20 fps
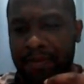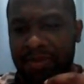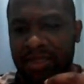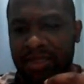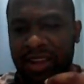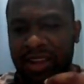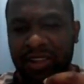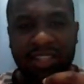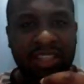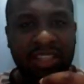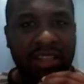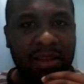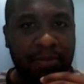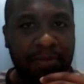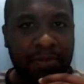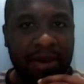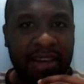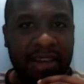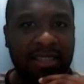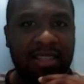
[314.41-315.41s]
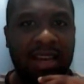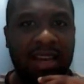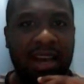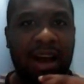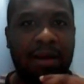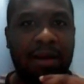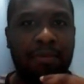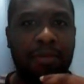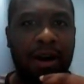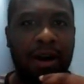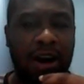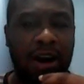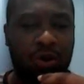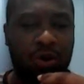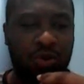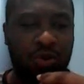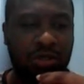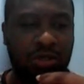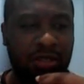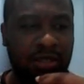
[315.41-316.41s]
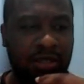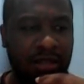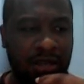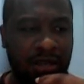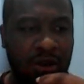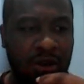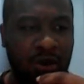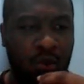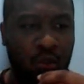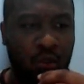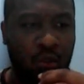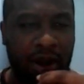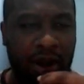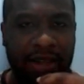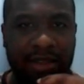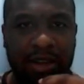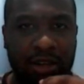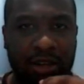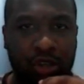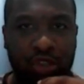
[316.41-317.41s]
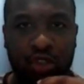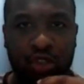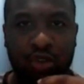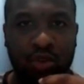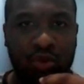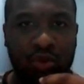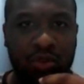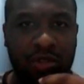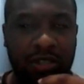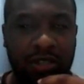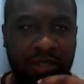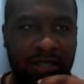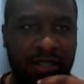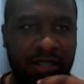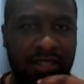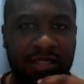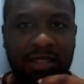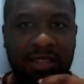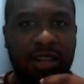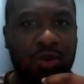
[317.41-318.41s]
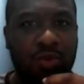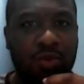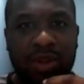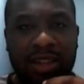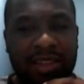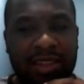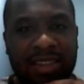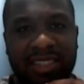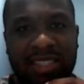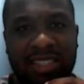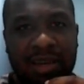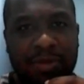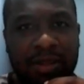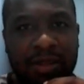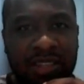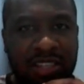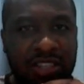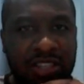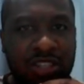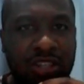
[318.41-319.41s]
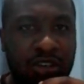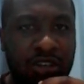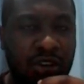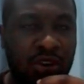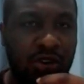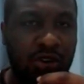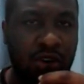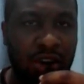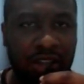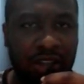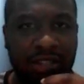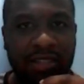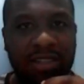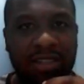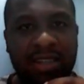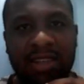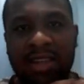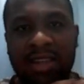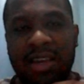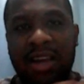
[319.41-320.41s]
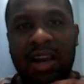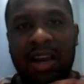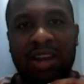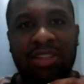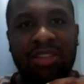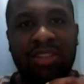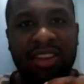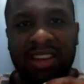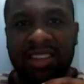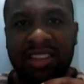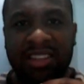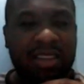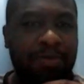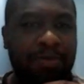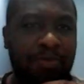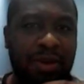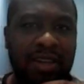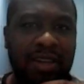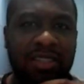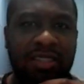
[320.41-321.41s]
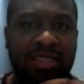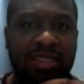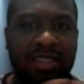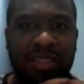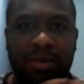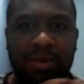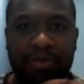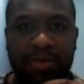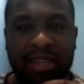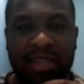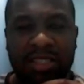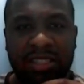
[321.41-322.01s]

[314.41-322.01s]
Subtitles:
There is a debate about whether you should study with the same teacher or not. I think it depends.